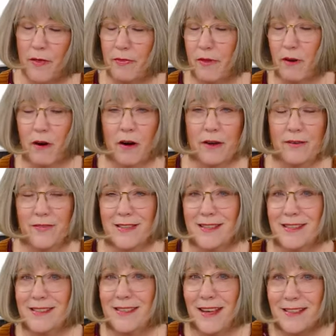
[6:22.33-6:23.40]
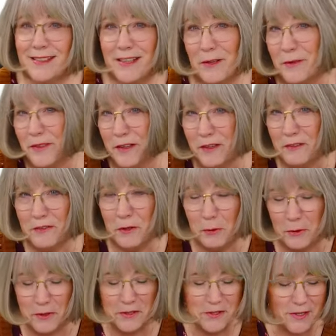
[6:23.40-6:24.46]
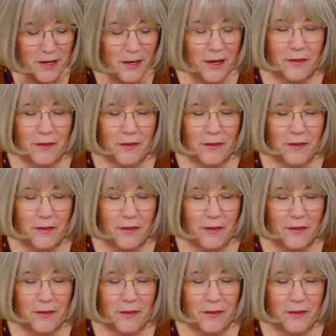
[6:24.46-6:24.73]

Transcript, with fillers: There are even sets out there, of course,